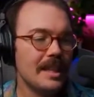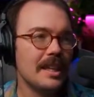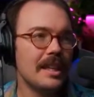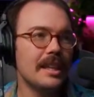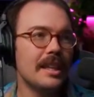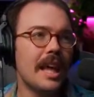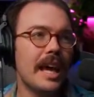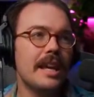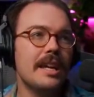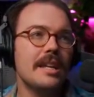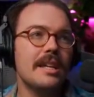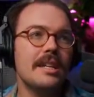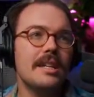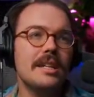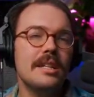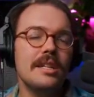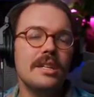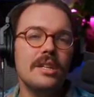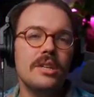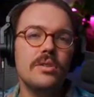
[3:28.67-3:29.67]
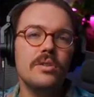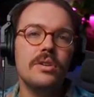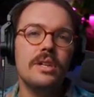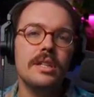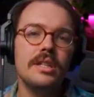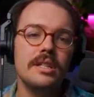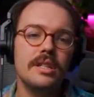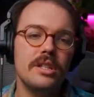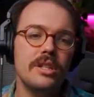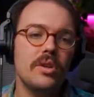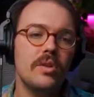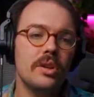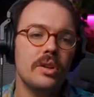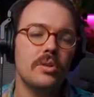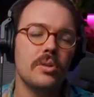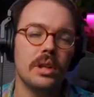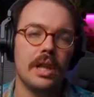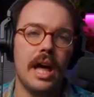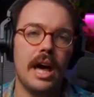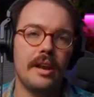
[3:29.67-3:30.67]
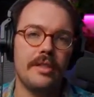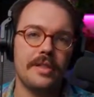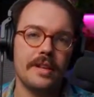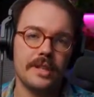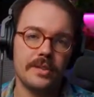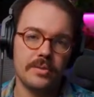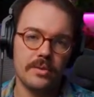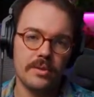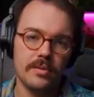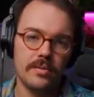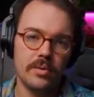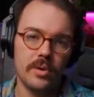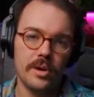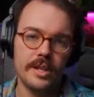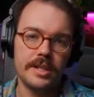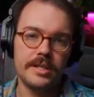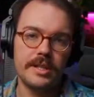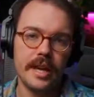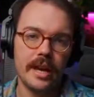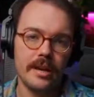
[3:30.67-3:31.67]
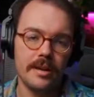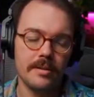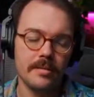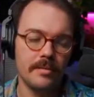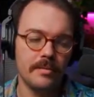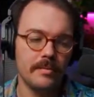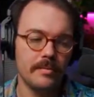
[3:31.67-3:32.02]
like you can do a lot of things with your voice that